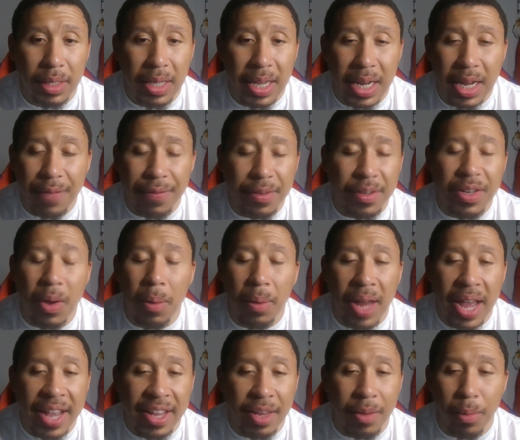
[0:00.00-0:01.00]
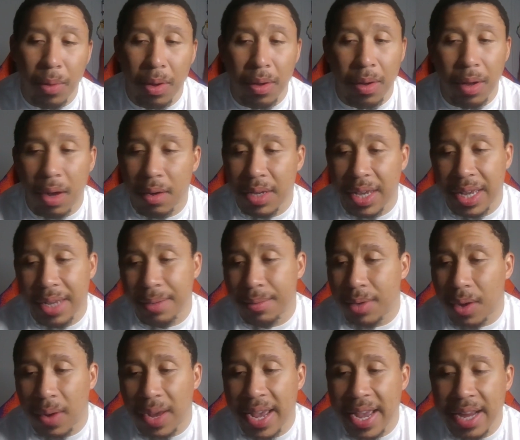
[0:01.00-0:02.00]
And if you don't like it, well, okay,
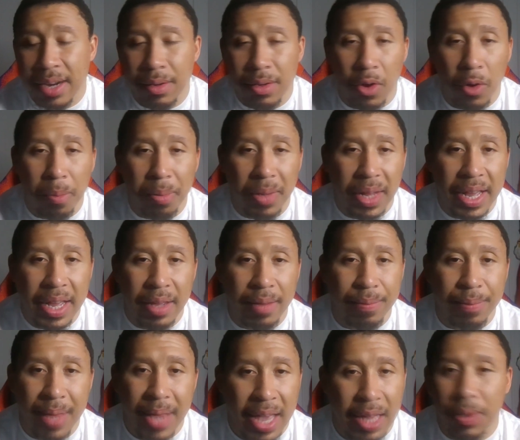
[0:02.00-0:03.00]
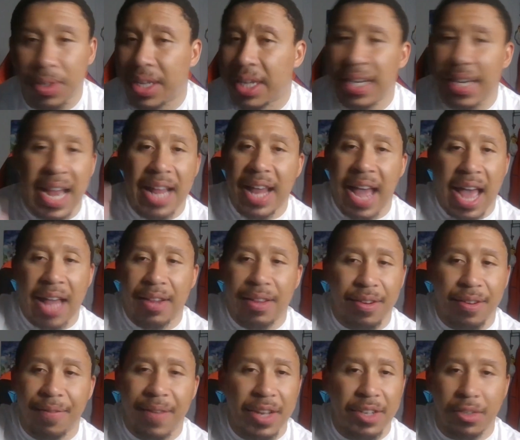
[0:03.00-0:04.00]
go ahead and go play Hello Kitty
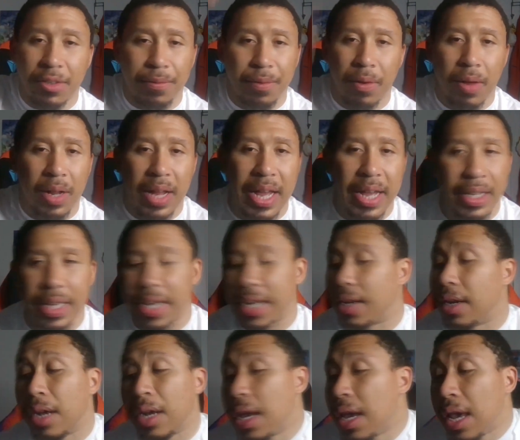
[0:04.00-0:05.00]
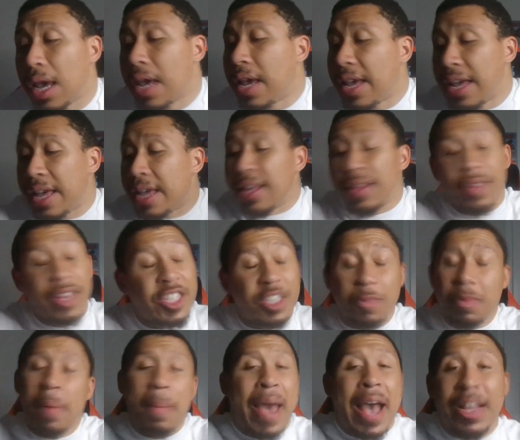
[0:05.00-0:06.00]
Island Adventure for all I care. This has
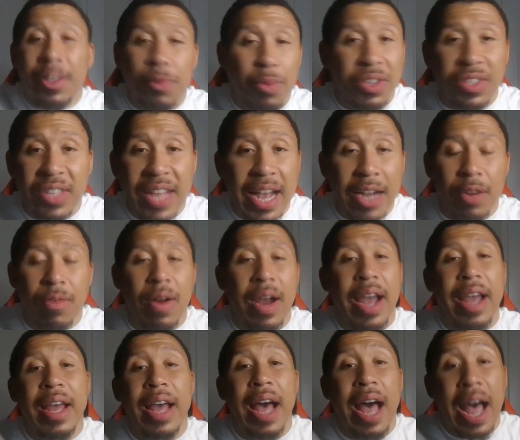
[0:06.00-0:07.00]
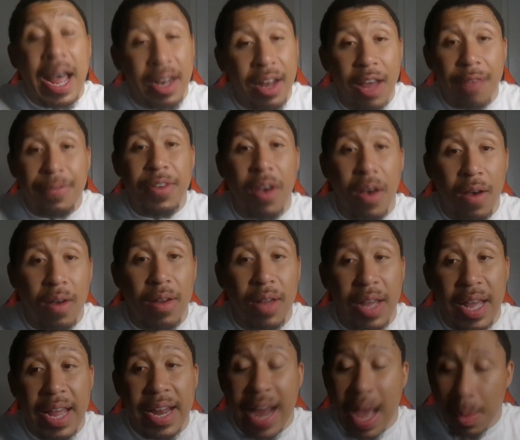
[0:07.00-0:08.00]
been Matthew Sakurai. I love y'all,
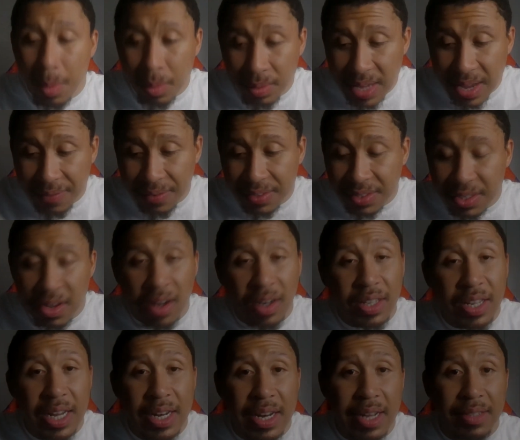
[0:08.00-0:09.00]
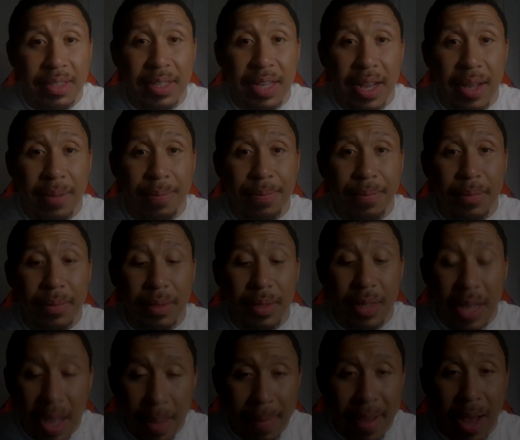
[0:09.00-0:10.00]
and I will definitely see y'all again next time.
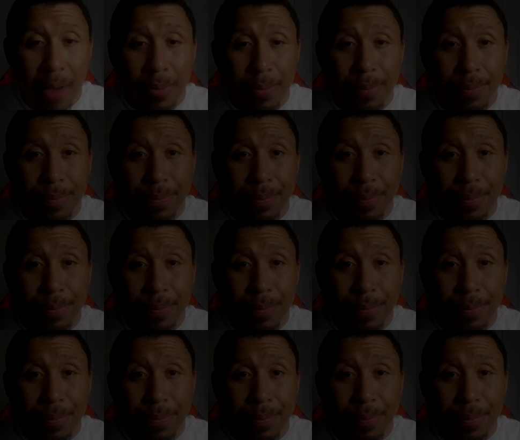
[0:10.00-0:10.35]
I'm out.